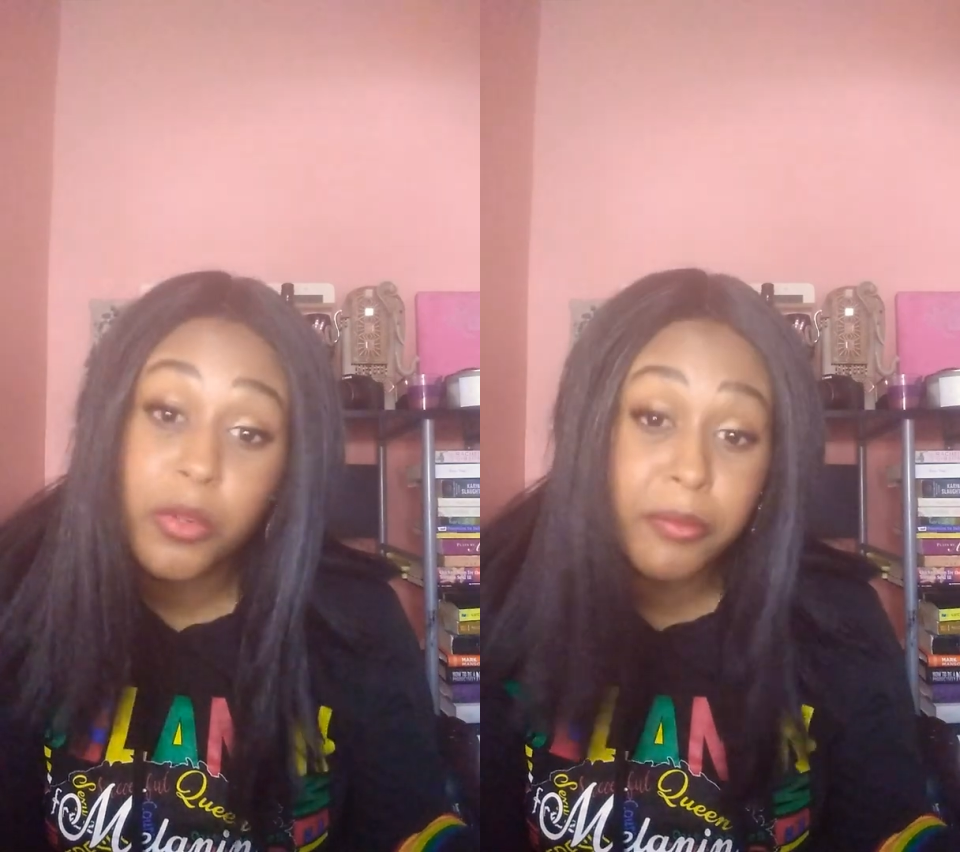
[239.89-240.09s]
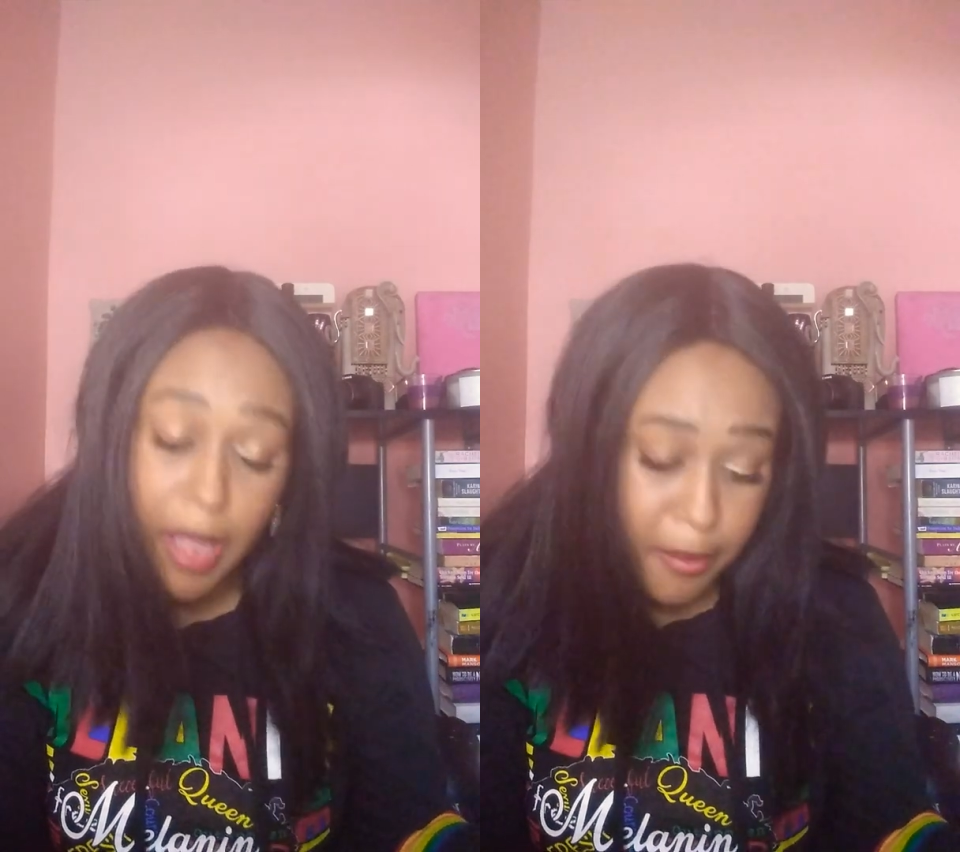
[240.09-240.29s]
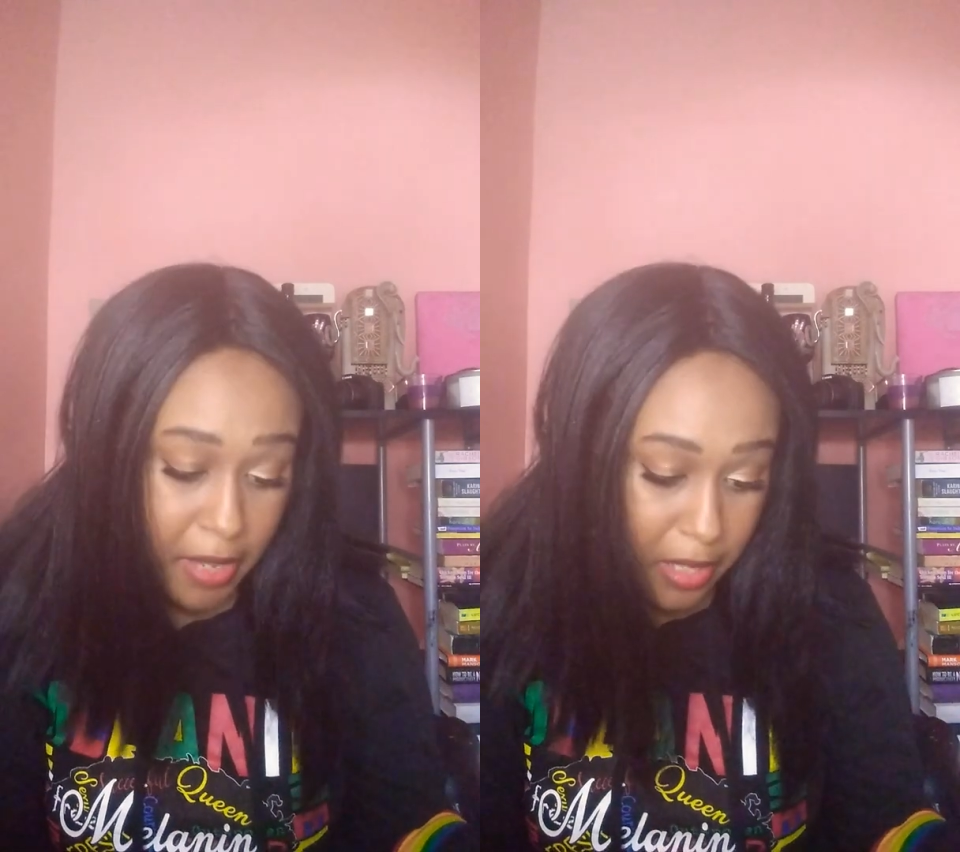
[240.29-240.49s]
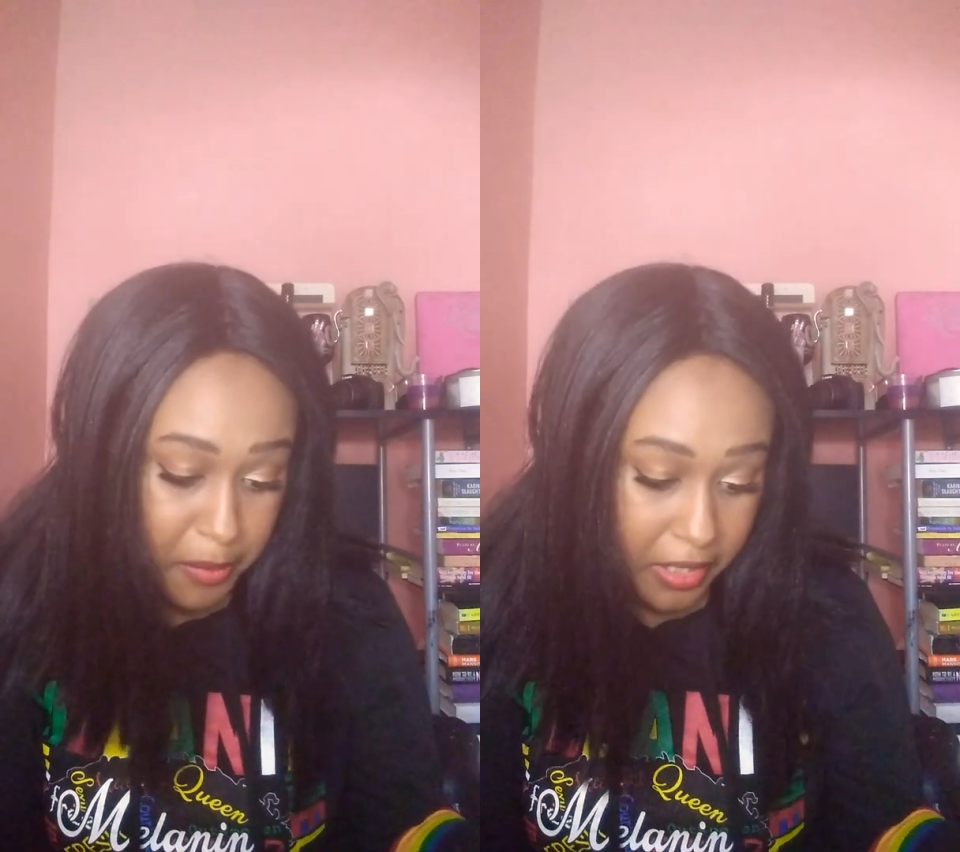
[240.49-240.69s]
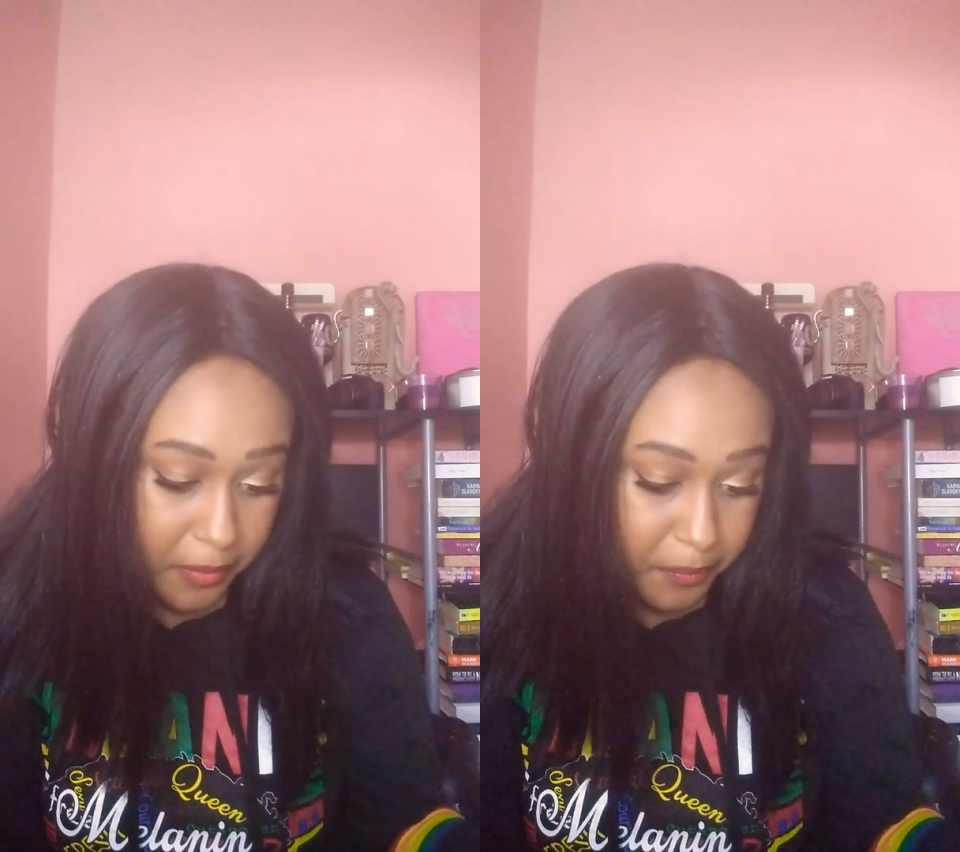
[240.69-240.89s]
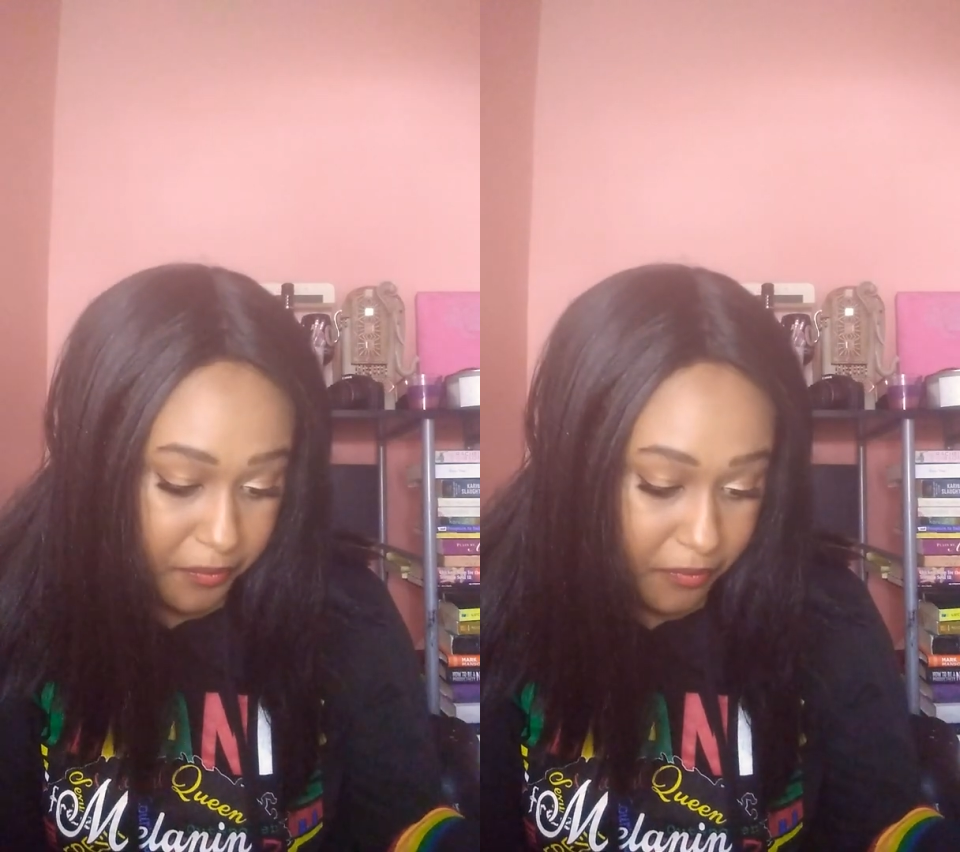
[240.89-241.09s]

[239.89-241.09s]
with my baby.